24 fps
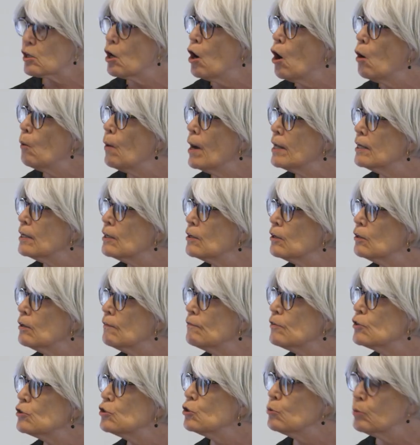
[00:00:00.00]
as co editor
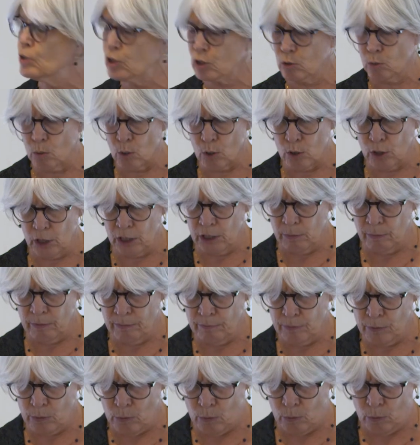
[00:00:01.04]
of the Jewish Quarterly
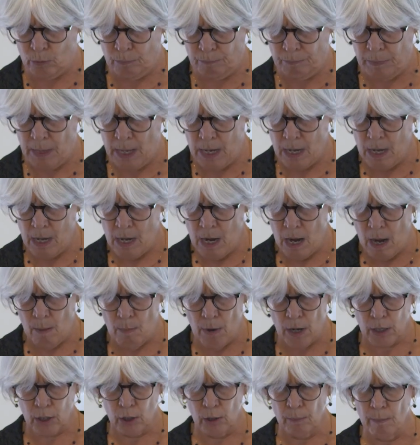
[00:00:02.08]
Review.
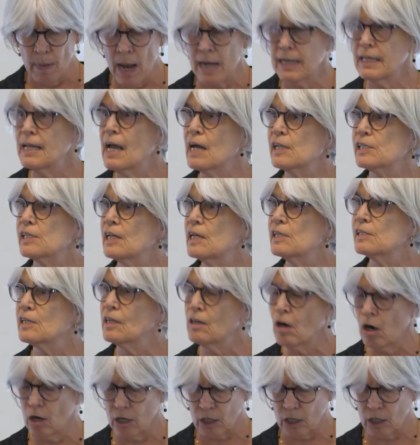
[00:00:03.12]
Among her many essays and